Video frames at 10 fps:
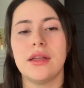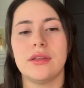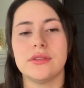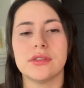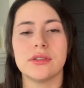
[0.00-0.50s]

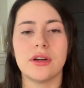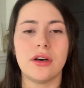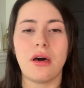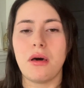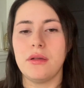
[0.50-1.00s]
Those are
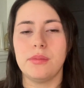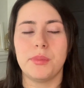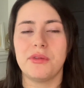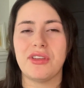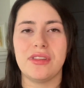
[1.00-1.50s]
all
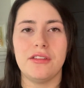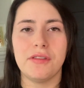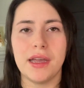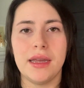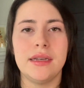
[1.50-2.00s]
perfectly
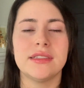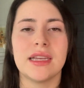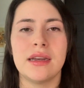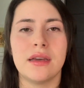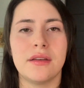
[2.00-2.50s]
fine
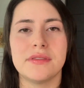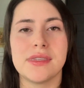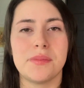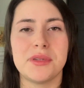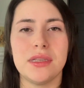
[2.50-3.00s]
sign-offs. It's
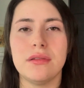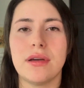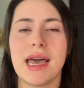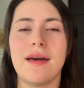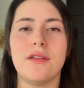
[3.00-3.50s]
up to you
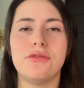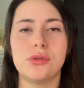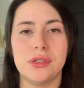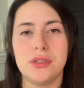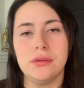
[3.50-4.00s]
how
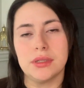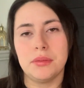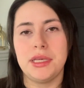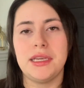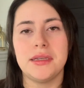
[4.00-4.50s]
forward you want to
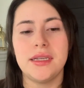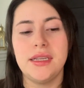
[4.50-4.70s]
be.